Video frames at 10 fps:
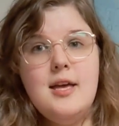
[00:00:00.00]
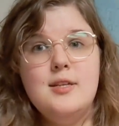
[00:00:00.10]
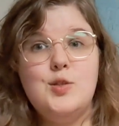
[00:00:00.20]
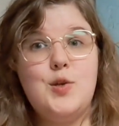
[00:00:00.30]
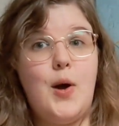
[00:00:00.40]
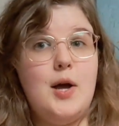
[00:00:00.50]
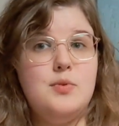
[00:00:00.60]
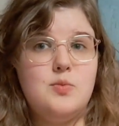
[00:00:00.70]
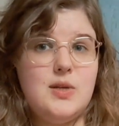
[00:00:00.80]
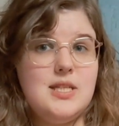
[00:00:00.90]
So I
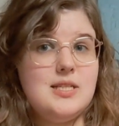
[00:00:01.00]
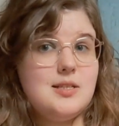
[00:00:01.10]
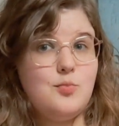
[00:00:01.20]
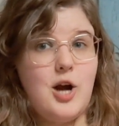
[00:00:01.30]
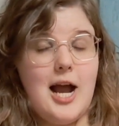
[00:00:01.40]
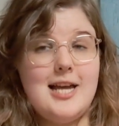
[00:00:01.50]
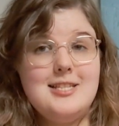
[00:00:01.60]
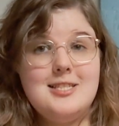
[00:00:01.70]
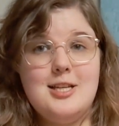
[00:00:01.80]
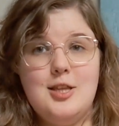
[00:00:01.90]
was really
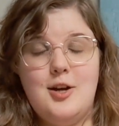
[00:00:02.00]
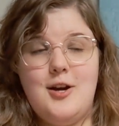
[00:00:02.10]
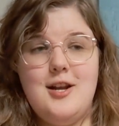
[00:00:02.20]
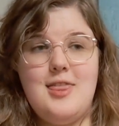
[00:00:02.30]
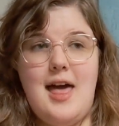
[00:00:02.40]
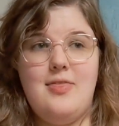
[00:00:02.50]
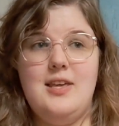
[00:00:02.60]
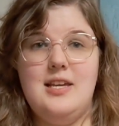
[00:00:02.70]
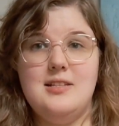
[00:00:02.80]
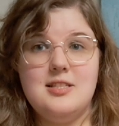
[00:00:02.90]
surprised to learn that
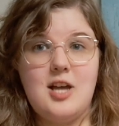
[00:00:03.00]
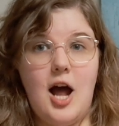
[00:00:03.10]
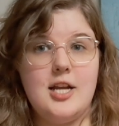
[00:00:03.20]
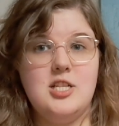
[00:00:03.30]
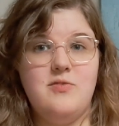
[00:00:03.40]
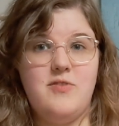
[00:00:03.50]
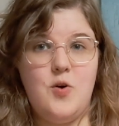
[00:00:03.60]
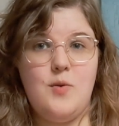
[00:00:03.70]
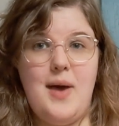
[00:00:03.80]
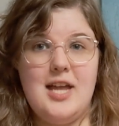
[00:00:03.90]
the Scottish
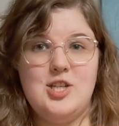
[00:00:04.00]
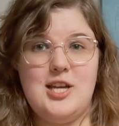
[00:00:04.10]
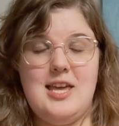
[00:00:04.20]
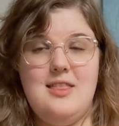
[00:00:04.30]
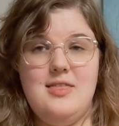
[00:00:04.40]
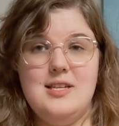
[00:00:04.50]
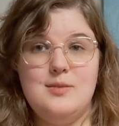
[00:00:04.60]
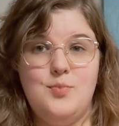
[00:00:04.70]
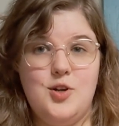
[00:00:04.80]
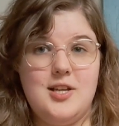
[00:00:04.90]
folk magic in this
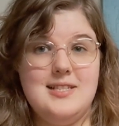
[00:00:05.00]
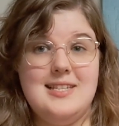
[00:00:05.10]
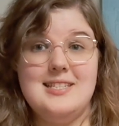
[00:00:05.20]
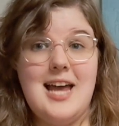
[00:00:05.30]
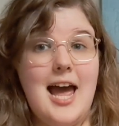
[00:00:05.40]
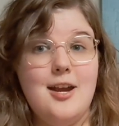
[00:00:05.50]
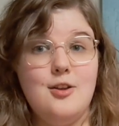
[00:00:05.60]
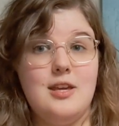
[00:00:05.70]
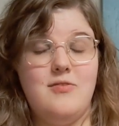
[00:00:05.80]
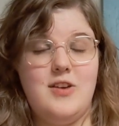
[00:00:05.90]
book is
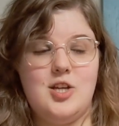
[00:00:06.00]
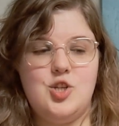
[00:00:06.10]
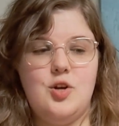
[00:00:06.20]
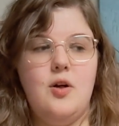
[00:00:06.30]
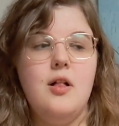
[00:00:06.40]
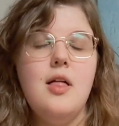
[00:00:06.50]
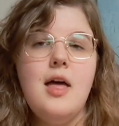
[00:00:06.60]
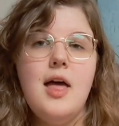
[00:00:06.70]
entirely fictional.